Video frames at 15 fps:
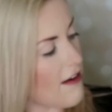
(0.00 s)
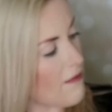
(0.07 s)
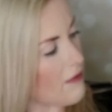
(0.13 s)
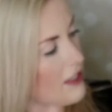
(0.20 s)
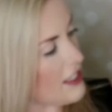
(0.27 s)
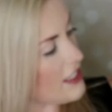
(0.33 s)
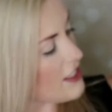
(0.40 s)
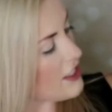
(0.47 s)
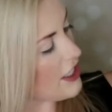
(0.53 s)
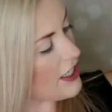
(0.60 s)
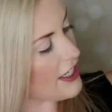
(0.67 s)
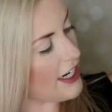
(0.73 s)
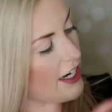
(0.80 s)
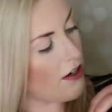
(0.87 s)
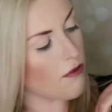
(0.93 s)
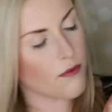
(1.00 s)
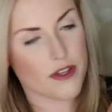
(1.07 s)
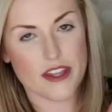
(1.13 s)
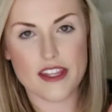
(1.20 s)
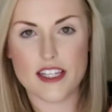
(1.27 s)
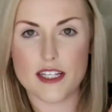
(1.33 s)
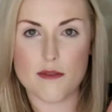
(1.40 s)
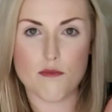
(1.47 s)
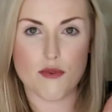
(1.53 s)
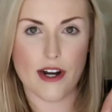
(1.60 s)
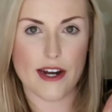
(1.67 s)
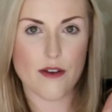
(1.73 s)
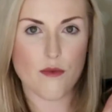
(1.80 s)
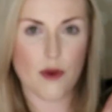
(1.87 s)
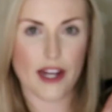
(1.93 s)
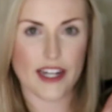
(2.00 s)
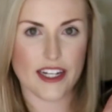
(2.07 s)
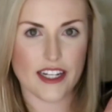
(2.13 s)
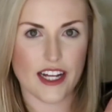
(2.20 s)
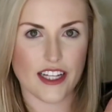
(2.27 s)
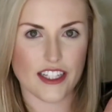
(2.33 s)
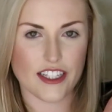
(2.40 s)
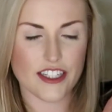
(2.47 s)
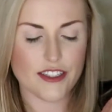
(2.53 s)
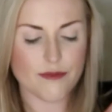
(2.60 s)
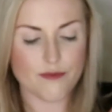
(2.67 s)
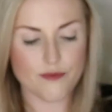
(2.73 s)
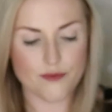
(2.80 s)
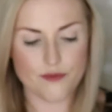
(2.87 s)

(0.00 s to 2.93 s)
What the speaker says: I'm going to start out with this bright white color.